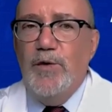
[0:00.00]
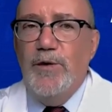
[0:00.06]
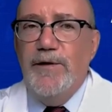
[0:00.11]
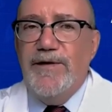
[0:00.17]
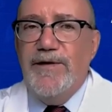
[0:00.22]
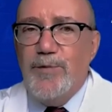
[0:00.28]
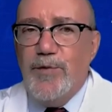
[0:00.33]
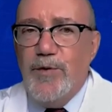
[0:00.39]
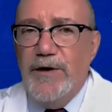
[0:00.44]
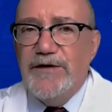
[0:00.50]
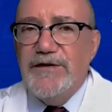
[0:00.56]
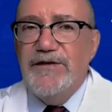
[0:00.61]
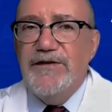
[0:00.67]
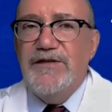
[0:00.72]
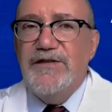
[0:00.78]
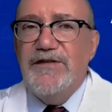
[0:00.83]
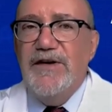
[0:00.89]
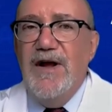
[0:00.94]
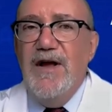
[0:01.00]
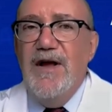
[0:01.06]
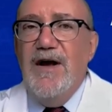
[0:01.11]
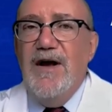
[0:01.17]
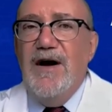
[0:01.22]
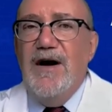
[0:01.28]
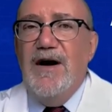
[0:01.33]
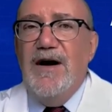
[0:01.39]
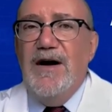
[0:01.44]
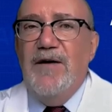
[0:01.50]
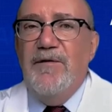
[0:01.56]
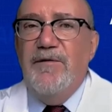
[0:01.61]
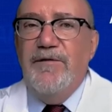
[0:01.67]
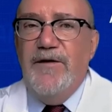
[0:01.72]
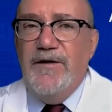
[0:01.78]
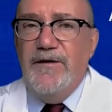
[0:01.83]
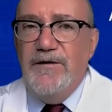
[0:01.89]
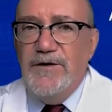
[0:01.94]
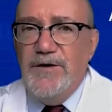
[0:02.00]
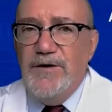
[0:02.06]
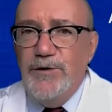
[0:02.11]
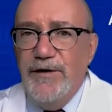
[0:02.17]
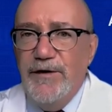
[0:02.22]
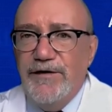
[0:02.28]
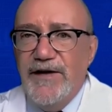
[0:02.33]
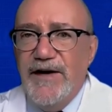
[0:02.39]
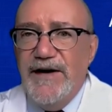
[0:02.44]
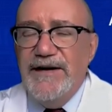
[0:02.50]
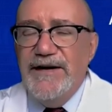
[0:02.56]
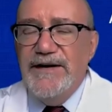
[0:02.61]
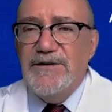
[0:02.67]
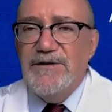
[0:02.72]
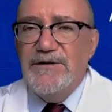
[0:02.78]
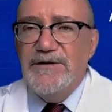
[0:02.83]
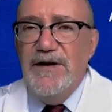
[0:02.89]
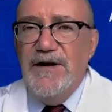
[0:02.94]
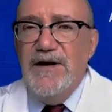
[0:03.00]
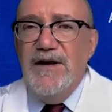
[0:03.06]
with the presence of glutathione.